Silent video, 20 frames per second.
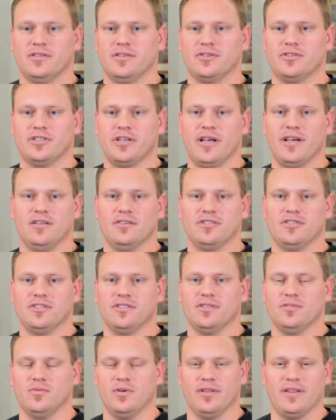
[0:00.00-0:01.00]
their
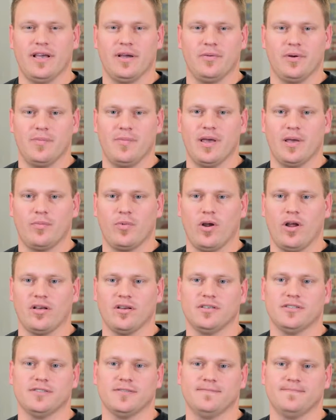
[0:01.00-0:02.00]
challenges with Equity Bank
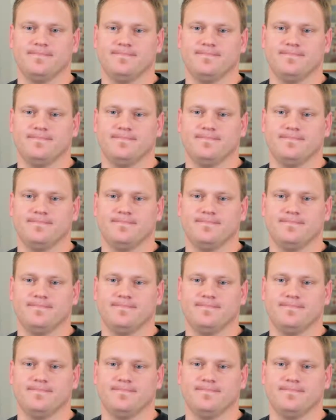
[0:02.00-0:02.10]
products.